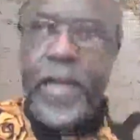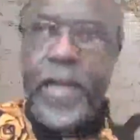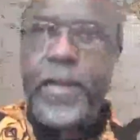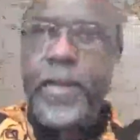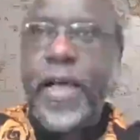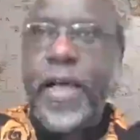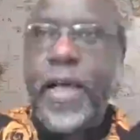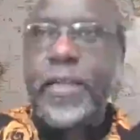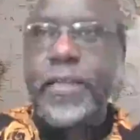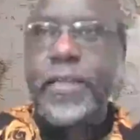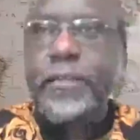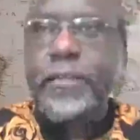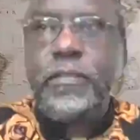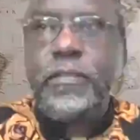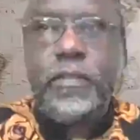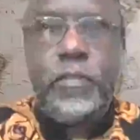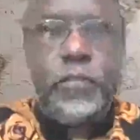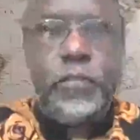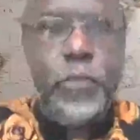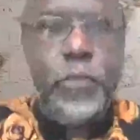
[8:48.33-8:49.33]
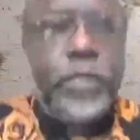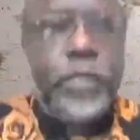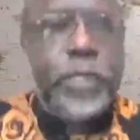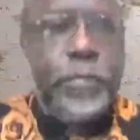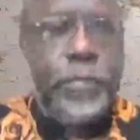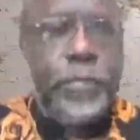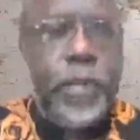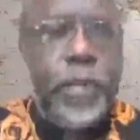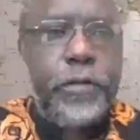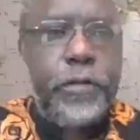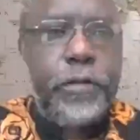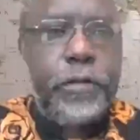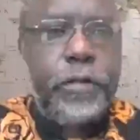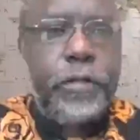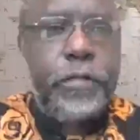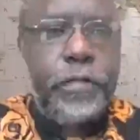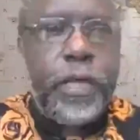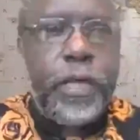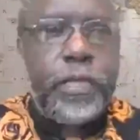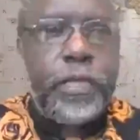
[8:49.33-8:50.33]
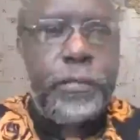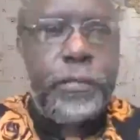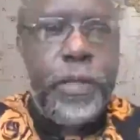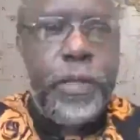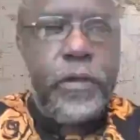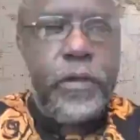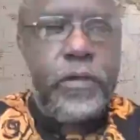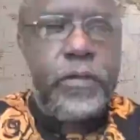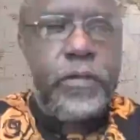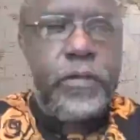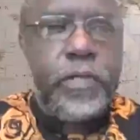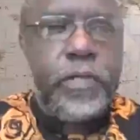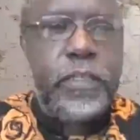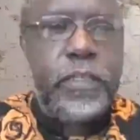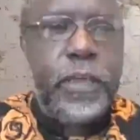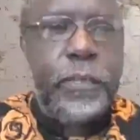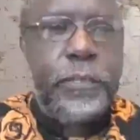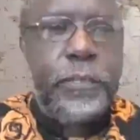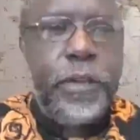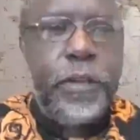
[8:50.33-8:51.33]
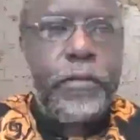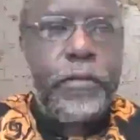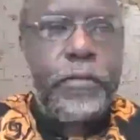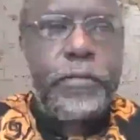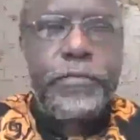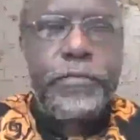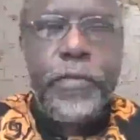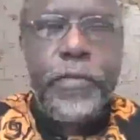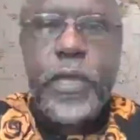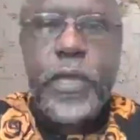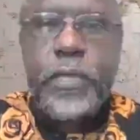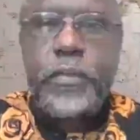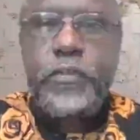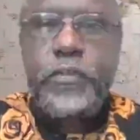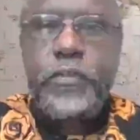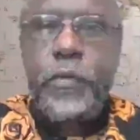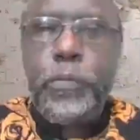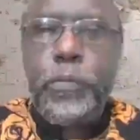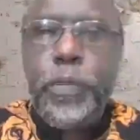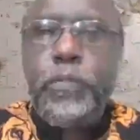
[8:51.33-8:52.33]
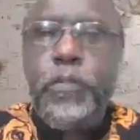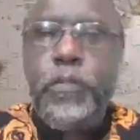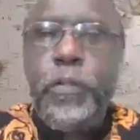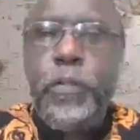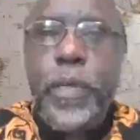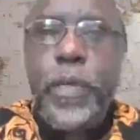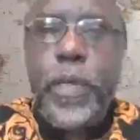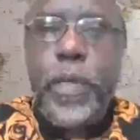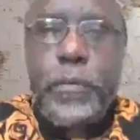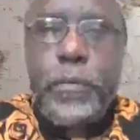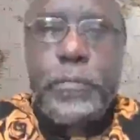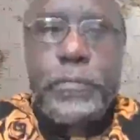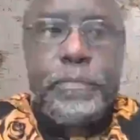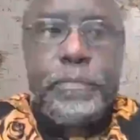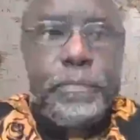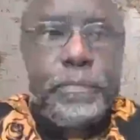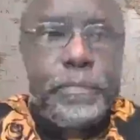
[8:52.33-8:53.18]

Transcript: grant that is 20 million, 30 million, 60 million is too big for me.